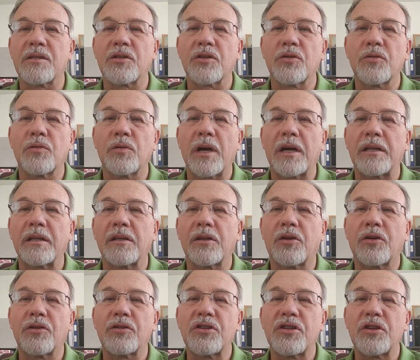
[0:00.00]
So I'd
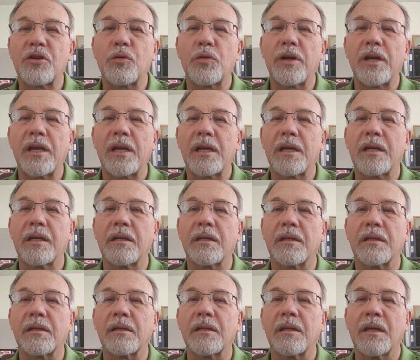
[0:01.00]
encourage you to go ahead
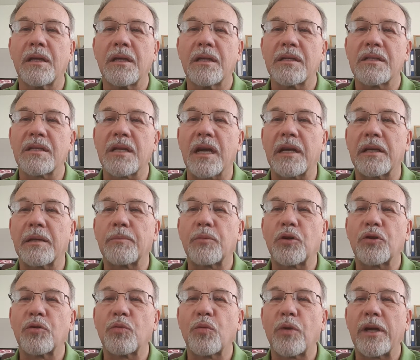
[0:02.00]
and sign up
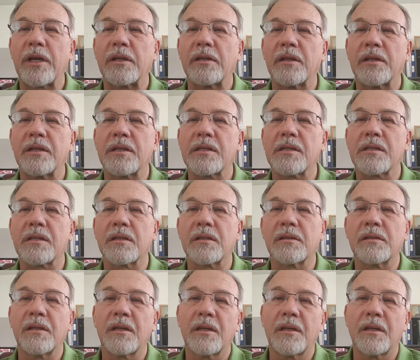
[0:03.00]
on the wait list
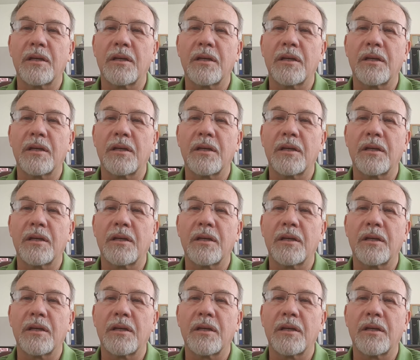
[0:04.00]
and